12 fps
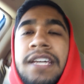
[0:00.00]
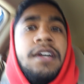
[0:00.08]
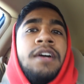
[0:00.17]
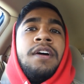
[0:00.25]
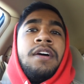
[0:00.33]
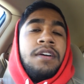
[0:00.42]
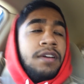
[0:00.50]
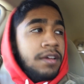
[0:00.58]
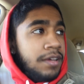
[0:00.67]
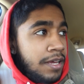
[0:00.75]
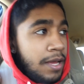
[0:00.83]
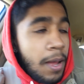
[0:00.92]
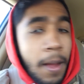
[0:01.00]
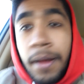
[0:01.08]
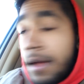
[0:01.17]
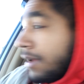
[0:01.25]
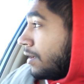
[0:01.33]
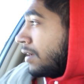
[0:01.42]
Pogi, my
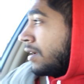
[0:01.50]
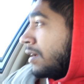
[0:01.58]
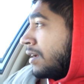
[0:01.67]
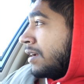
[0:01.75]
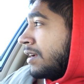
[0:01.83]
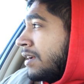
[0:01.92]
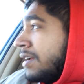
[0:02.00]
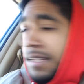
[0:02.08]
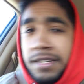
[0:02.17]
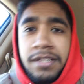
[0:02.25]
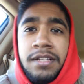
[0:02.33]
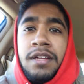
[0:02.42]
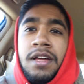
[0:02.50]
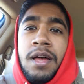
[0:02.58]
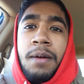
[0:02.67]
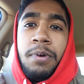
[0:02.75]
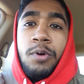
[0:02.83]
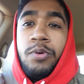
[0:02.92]
very expensive dog.
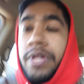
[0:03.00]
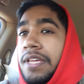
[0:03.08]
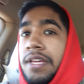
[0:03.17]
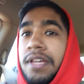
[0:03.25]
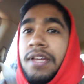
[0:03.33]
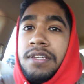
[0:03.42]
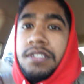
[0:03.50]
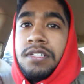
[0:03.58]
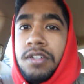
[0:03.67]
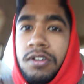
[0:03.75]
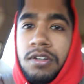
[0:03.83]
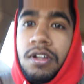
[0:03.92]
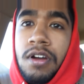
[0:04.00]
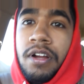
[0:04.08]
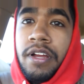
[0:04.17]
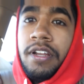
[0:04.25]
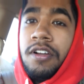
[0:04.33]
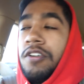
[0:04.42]
Pogi is her
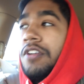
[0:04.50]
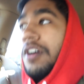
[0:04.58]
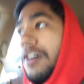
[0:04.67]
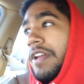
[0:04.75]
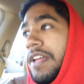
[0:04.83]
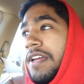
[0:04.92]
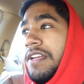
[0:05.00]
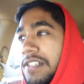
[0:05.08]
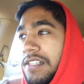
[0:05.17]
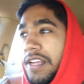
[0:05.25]
dog, and her dog is